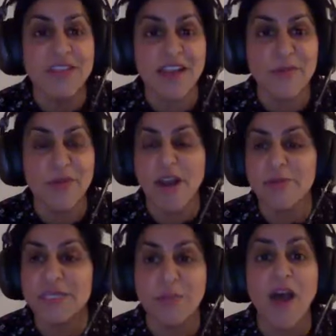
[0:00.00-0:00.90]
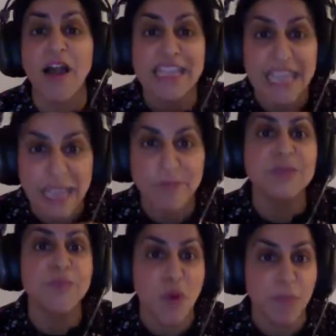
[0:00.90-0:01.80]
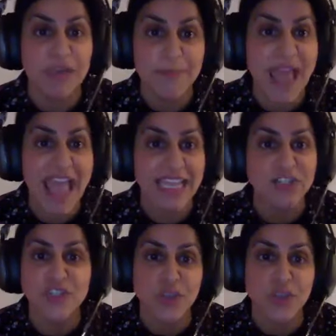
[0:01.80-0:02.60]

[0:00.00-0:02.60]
certainly when I was applying, it was properly paid.